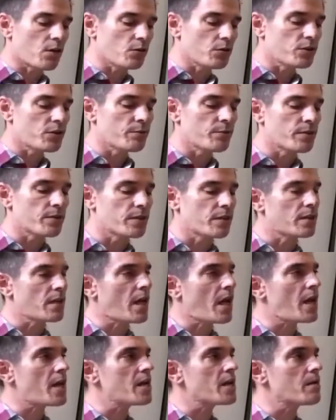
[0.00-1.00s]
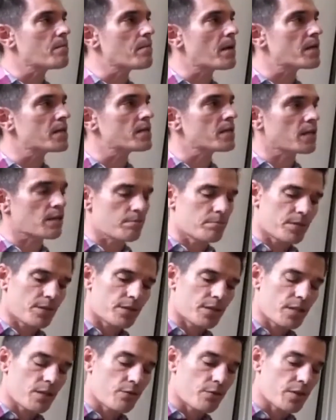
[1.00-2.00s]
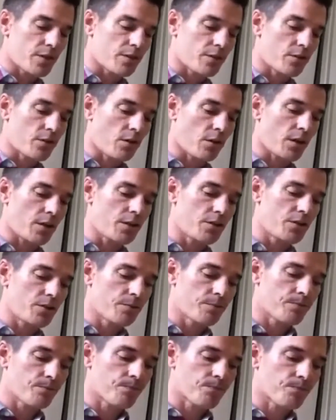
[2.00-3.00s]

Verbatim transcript: ultimate and enigmatic mysterious knowledge.